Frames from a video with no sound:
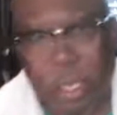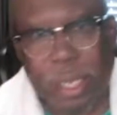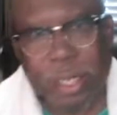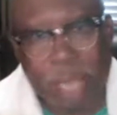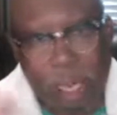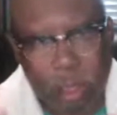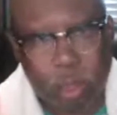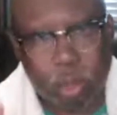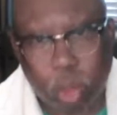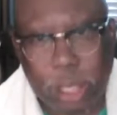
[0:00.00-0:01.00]

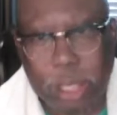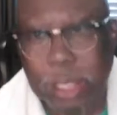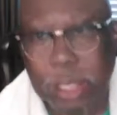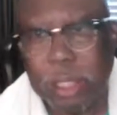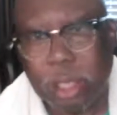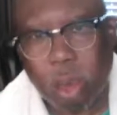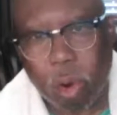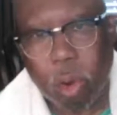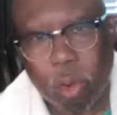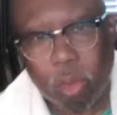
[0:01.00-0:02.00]
That's what he
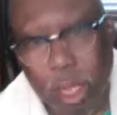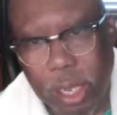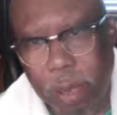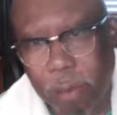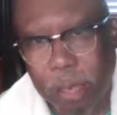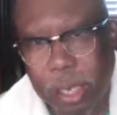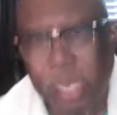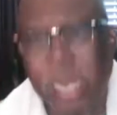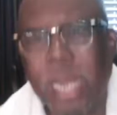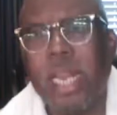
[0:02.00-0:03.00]
told them,
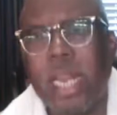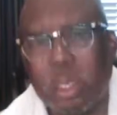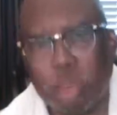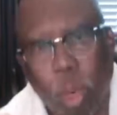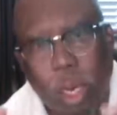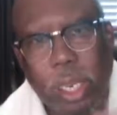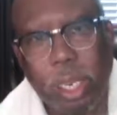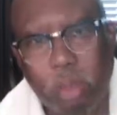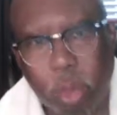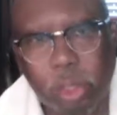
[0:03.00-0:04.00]
and that's what
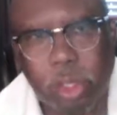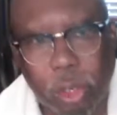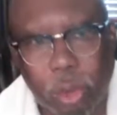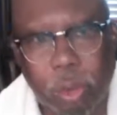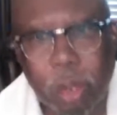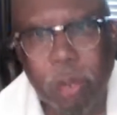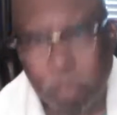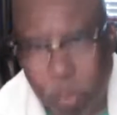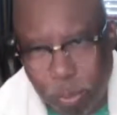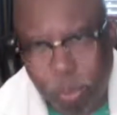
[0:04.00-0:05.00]
he will do.
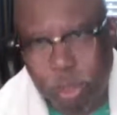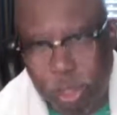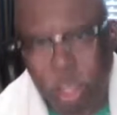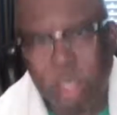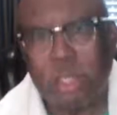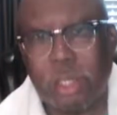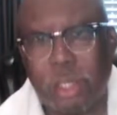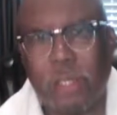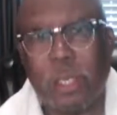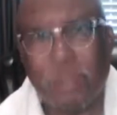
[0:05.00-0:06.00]

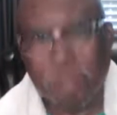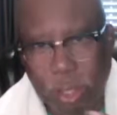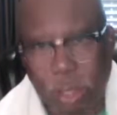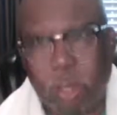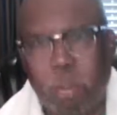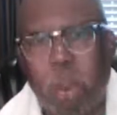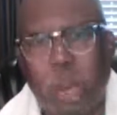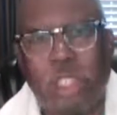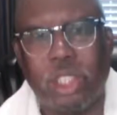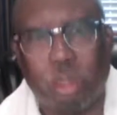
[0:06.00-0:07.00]
Jesus, these are precious